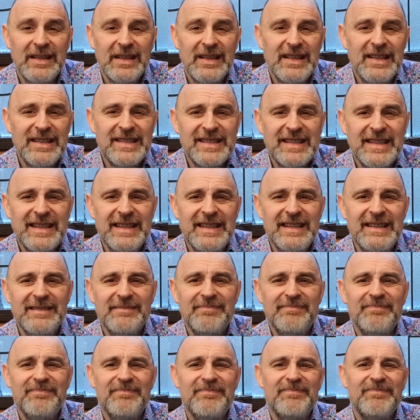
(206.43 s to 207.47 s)
You
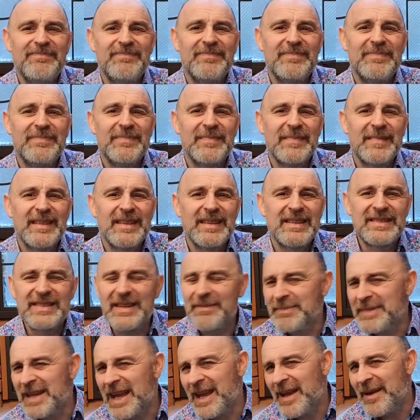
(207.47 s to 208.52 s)
see,
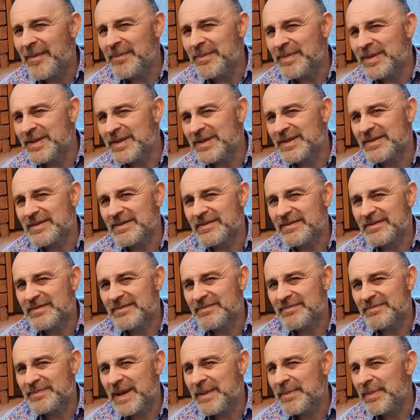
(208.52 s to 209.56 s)
sometimes
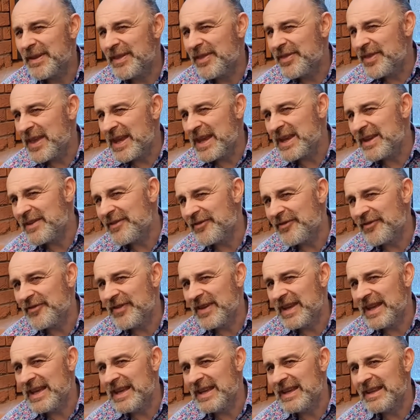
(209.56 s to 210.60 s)
people think of
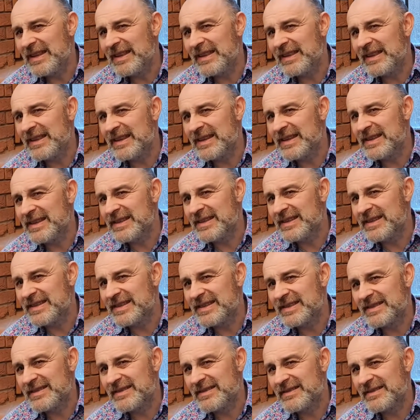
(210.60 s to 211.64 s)
faith
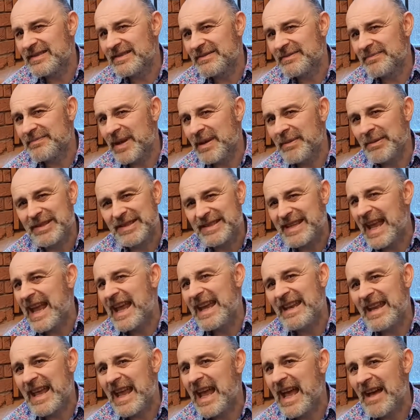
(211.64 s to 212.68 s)
as people
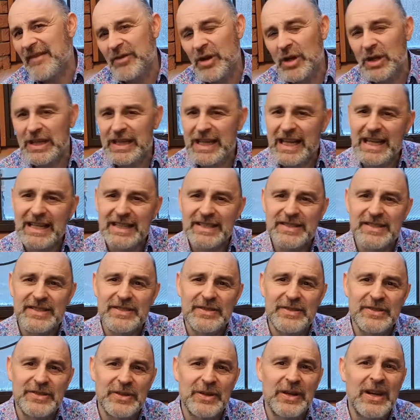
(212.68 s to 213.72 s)
saying they have all the
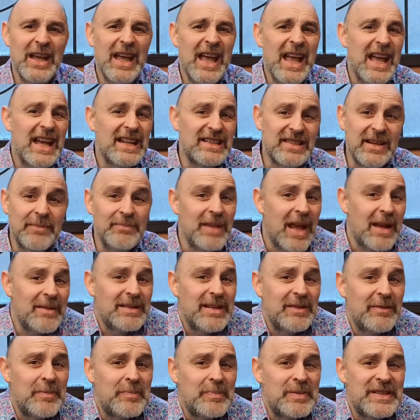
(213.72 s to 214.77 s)
answers, or it's sometimes
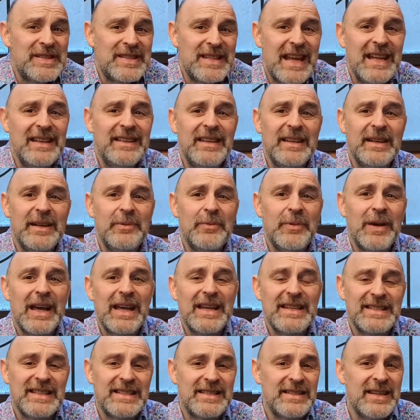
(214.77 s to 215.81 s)
even presented in
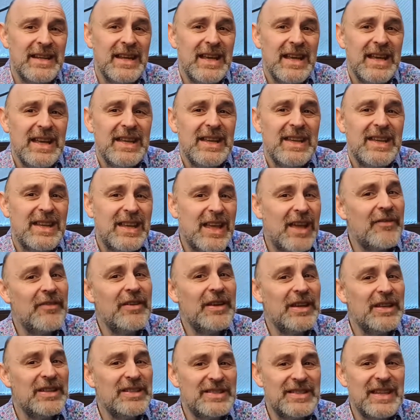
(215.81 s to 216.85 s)
ways as
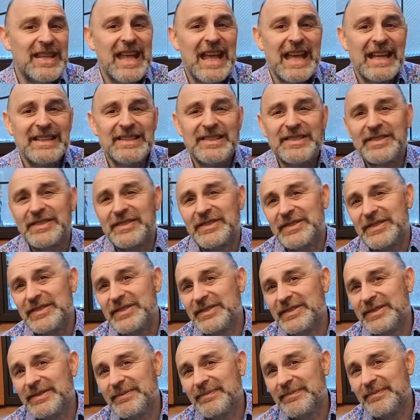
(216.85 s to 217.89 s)
giving us the answers.